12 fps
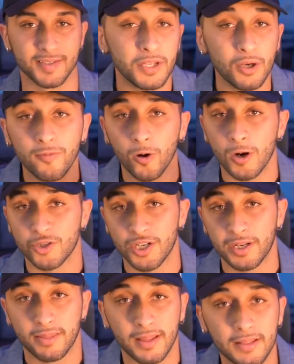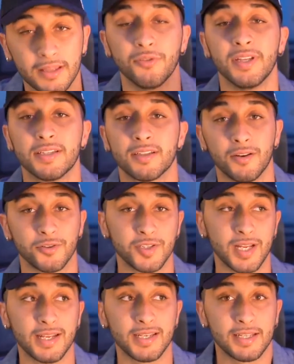The overarching thing that you need to
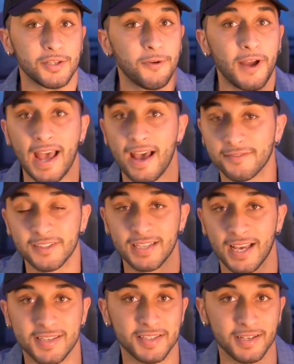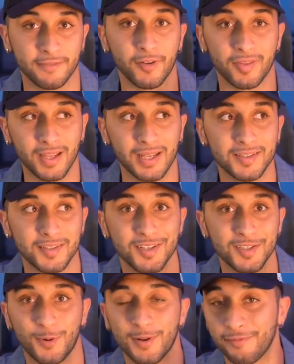understand is that you have to test different things
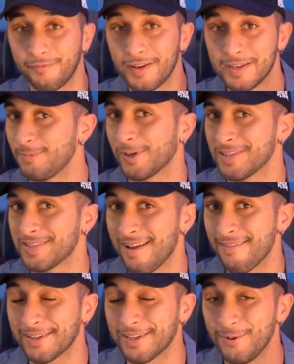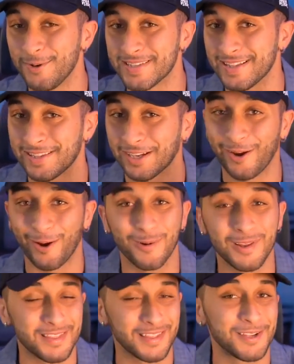because what Facebook is telling you is that the
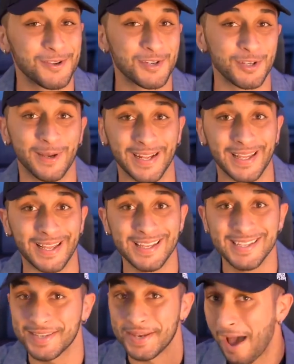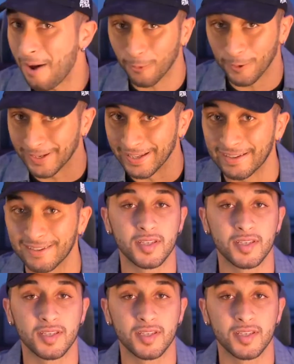current thing you're doing is not working.